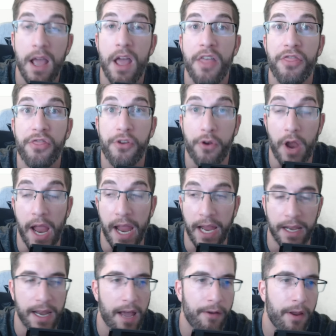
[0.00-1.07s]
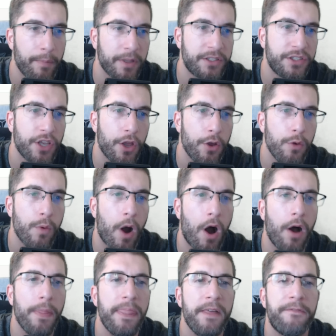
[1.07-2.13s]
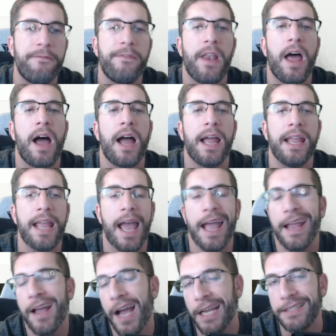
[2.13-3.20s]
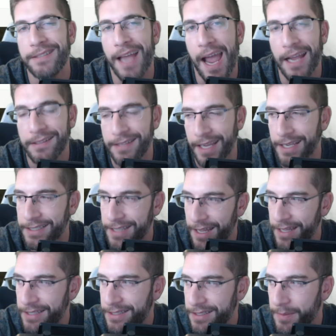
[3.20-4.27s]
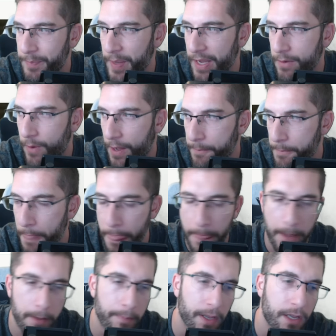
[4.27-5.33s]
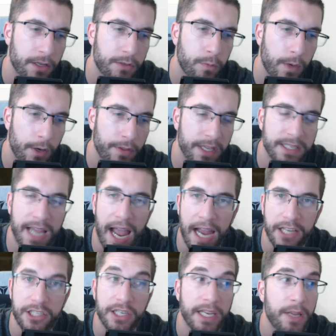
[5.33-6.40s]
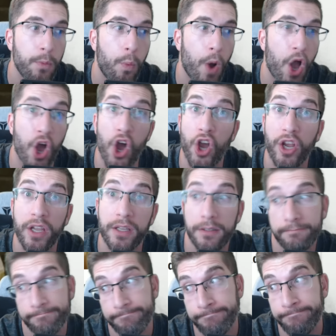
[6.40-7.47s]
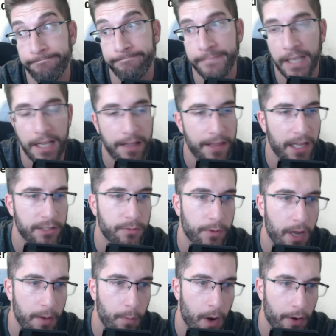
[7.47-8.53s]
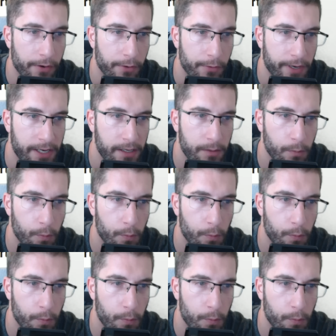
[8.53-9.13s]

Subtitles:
3. Now, number 2, on the fly AI tactics. Now, this is a big one because will this actually work? That's what I'm wondering.